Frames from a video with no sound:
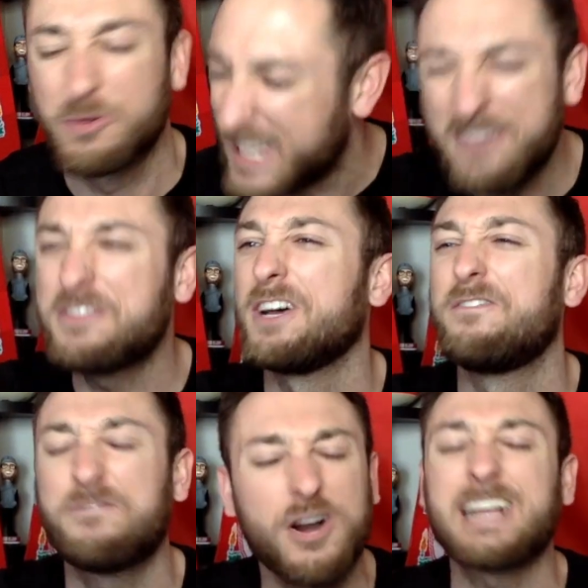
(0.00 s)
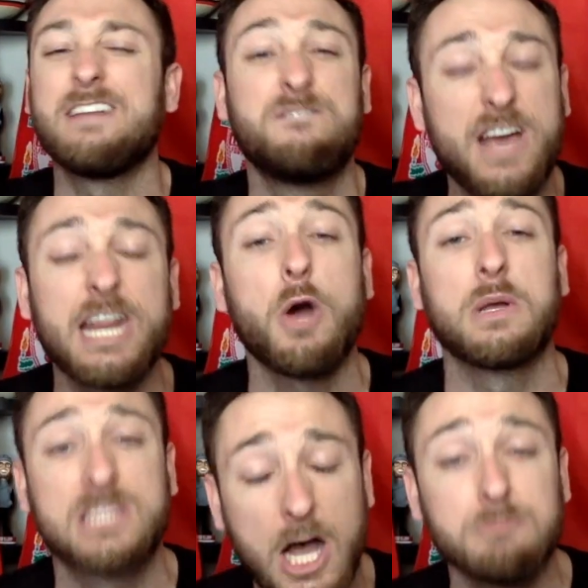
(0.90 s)
Give the freaking video a
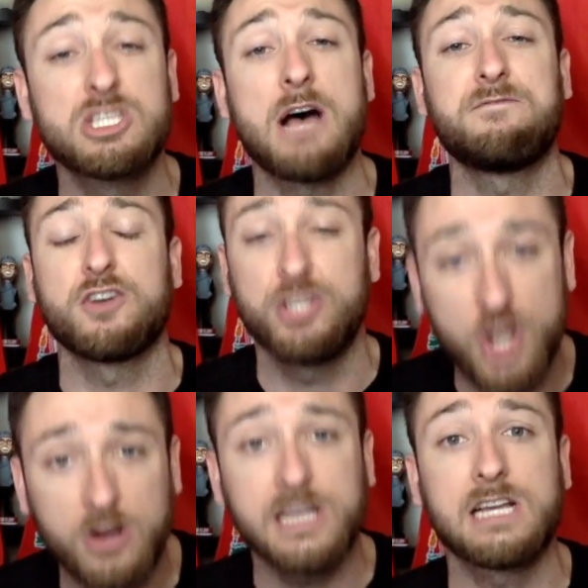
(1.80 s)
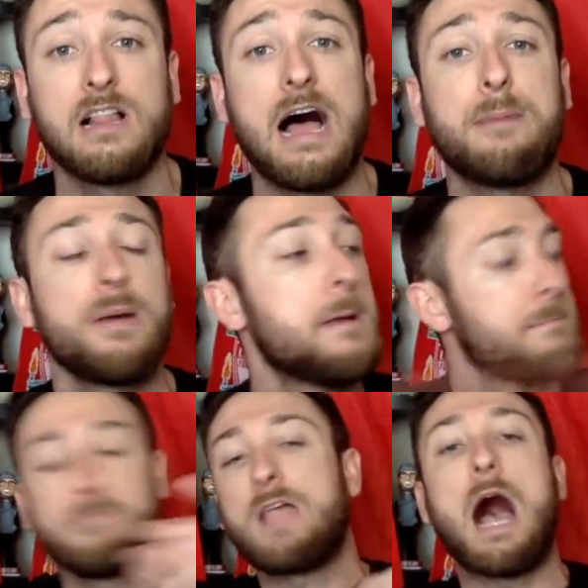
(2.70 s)
thumbs up for Jurgen Klopp.
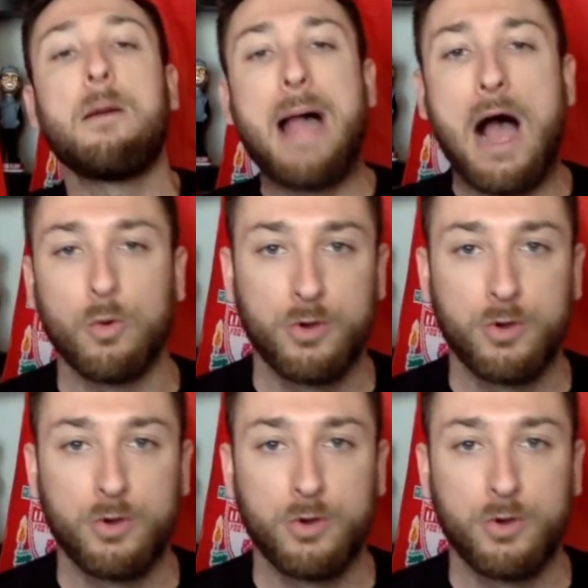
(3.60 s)
I'm out.